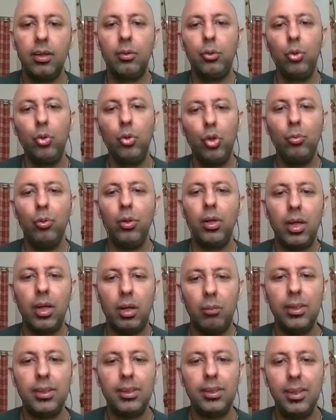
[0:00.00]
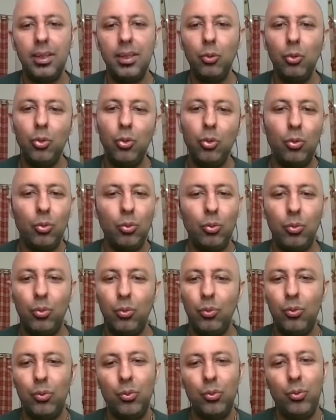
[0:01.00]
YouTube will come and say, no,
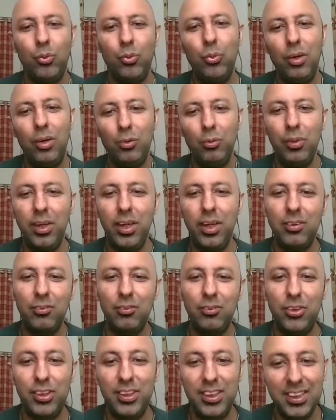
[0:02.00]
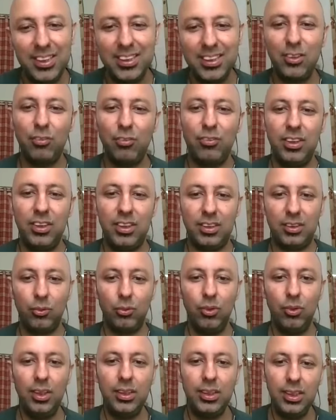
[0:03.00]
you have to make 6 of this.
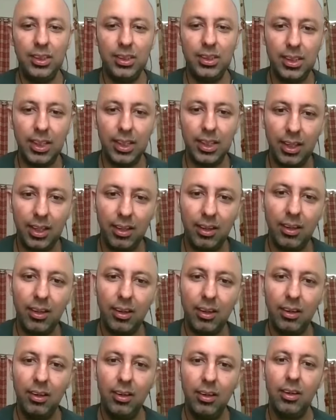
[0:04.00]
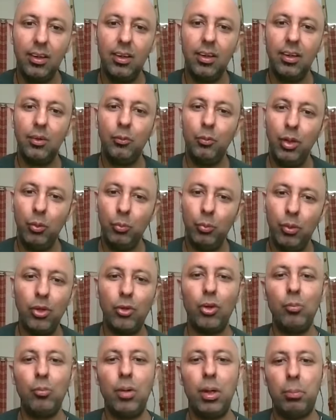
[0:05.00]
Only 6-seconder will work
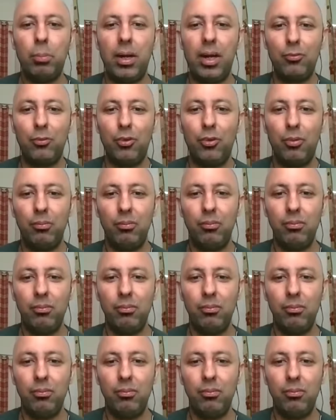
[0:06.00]
on my platform.